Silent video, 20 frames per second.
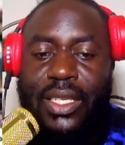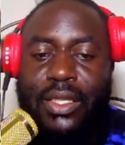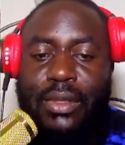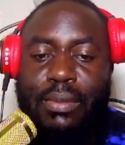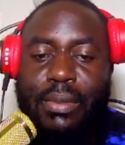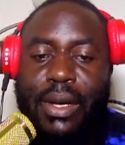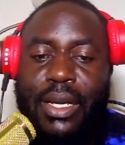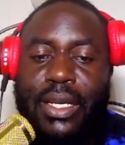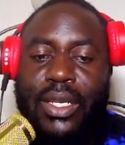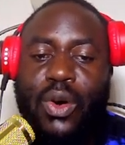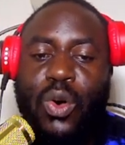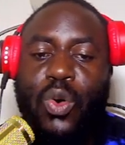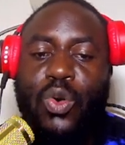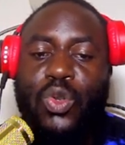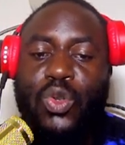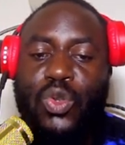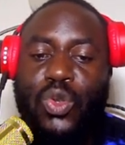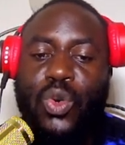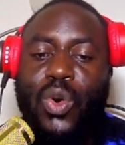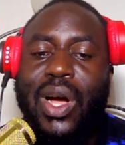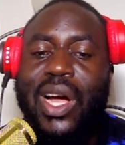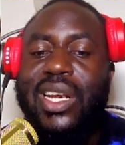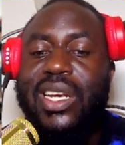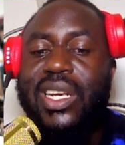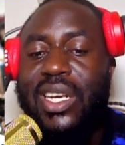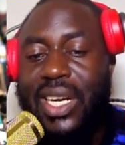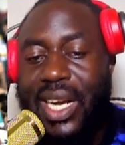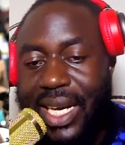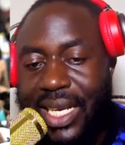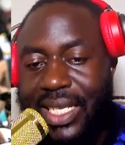but also
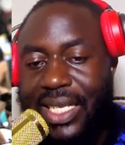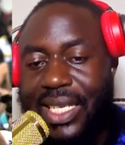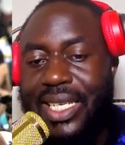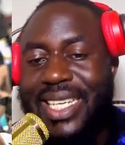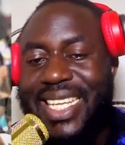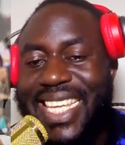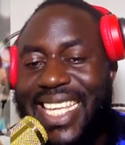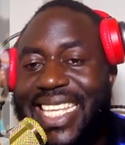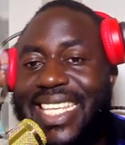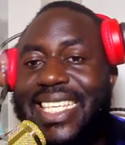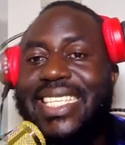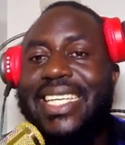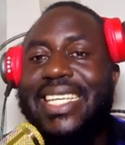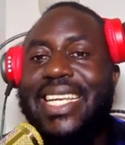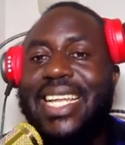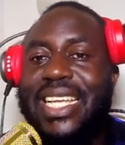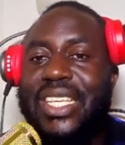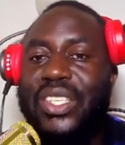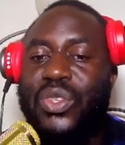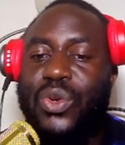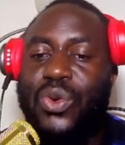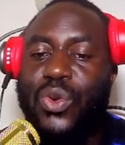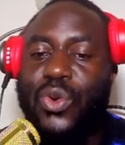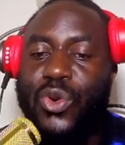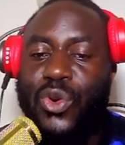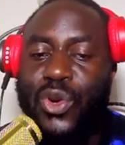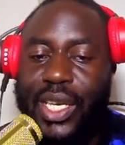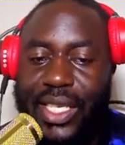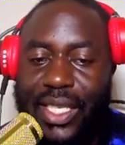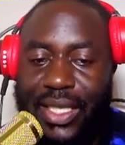attracted international
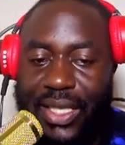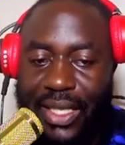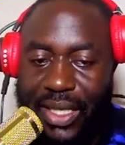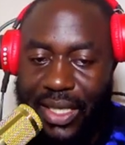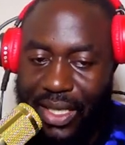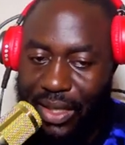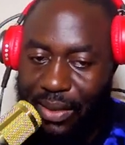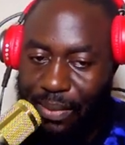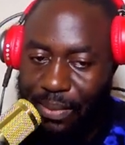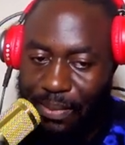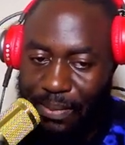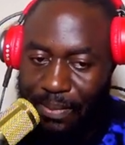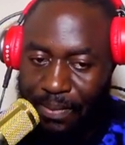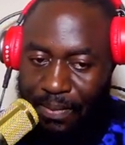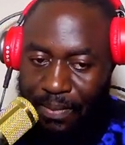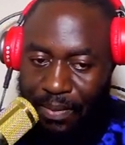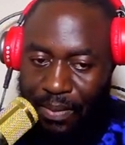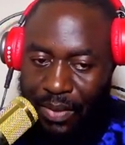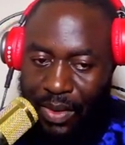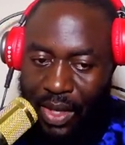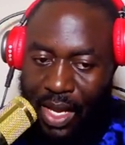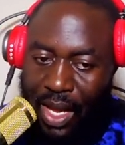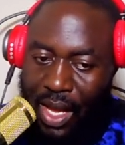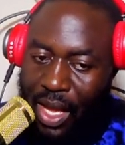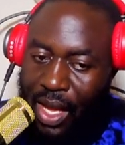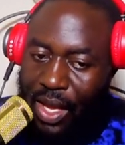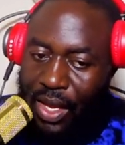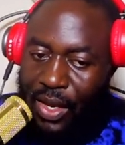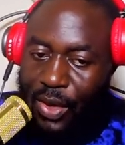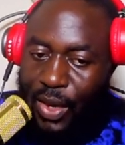criticism.
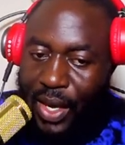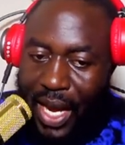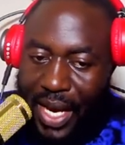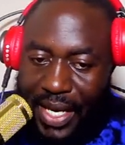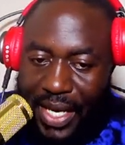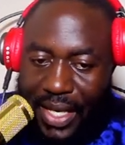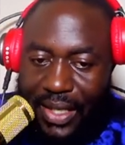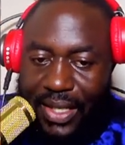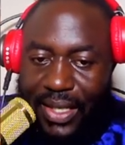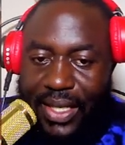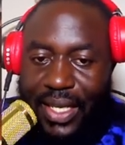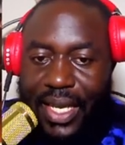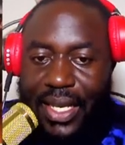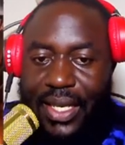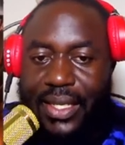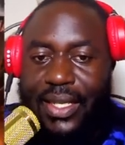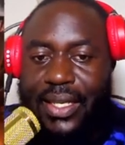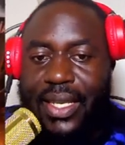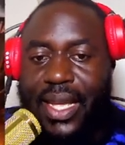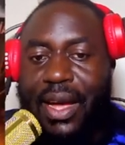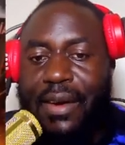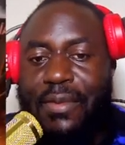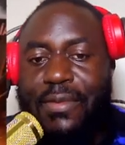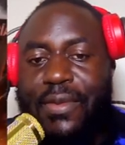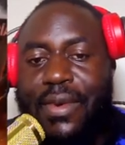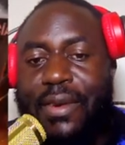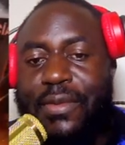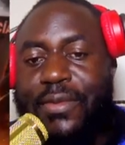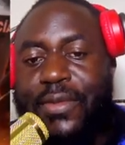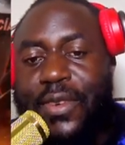United States have
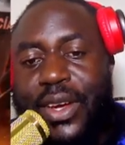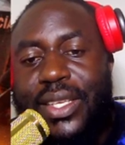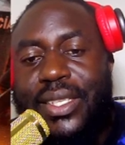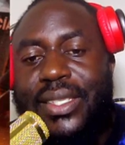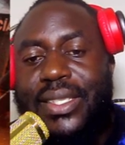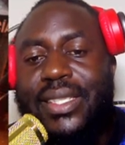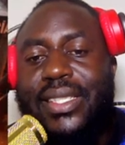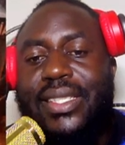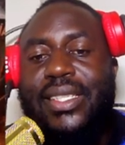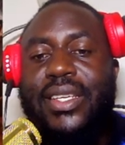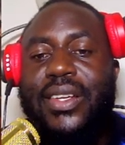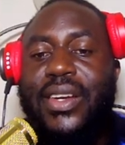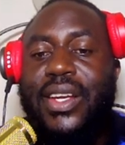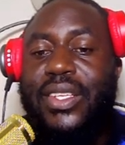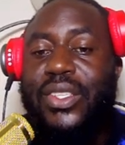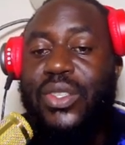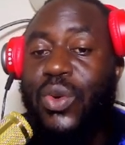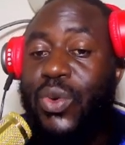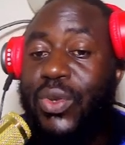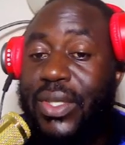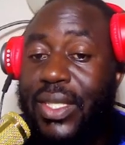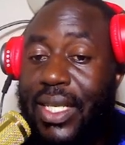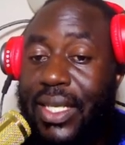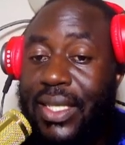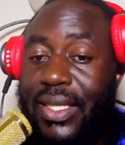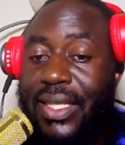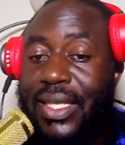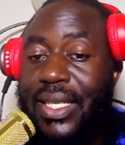voiced serious concerns,